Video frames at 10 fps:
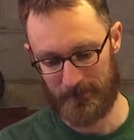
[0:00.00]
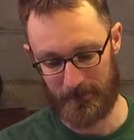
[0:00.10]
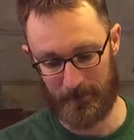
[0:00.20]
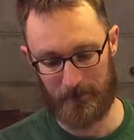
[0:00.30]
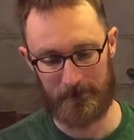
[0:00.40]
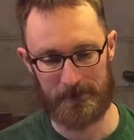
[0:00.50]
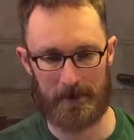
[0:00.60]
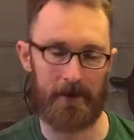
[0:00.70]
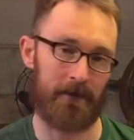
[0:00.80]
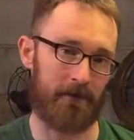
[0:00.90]
And it goes
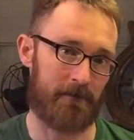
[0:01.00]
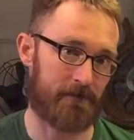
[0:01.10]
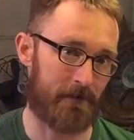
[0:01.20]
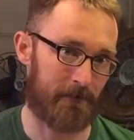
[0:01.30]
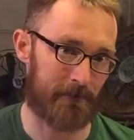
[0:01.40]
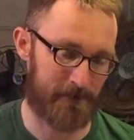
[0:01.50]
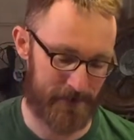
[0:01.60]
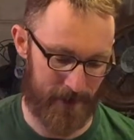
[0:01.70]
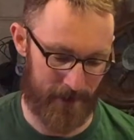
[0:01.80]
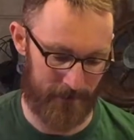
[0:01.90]
on the starboard
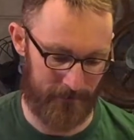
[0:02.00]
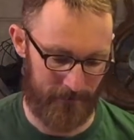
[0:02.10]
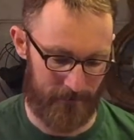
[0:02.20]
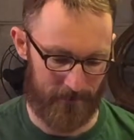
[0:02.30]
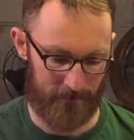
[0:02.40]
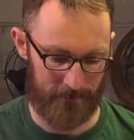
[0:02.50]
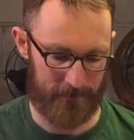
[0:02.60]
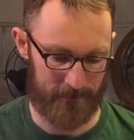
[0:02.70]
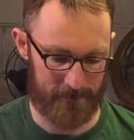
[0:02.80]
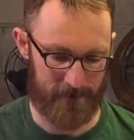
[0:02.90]
side, on the
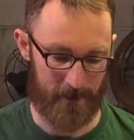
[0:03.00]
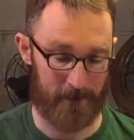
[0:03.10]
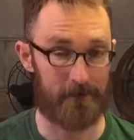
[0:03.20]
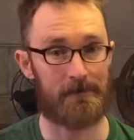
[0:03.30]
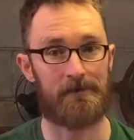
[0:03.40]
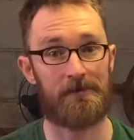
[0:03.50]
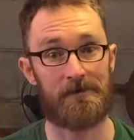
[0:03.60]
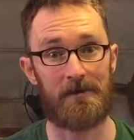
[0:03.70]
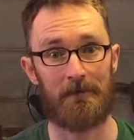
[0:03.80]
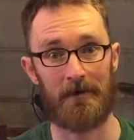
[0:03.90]
inside.
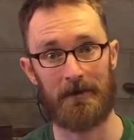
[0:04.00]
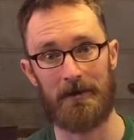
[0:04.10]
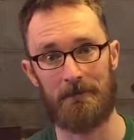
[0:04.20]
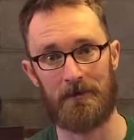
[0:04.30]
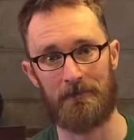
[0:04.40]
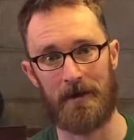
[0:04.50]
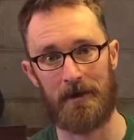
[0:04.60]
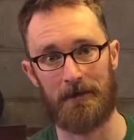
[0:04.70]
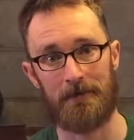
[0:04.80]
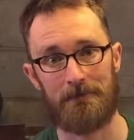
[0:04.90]
Just something to keep in mind.